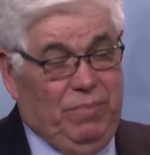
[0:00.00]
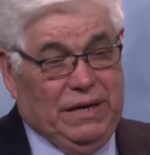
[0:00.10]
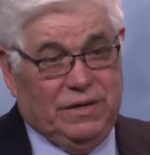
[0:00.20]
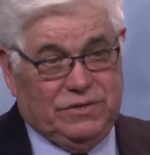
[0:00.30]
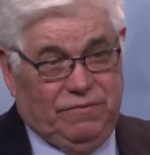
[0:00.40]

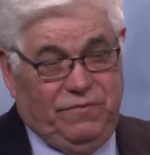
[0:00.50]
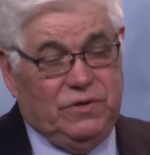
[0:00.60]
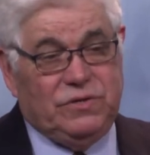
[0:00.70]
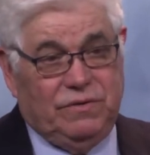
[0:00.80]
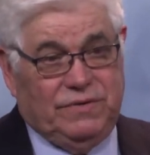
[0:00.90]
because the
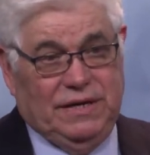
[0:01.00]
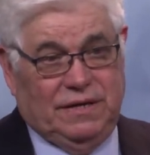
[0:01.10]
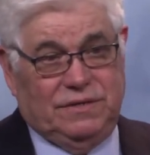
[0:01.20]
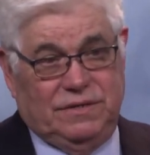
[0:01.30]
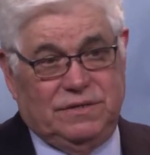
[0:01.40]
future of
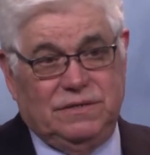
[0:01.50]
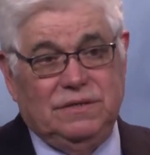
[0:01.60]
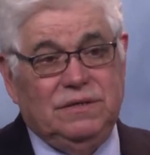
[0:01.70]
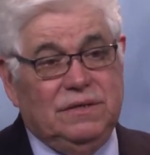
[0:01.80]
Texas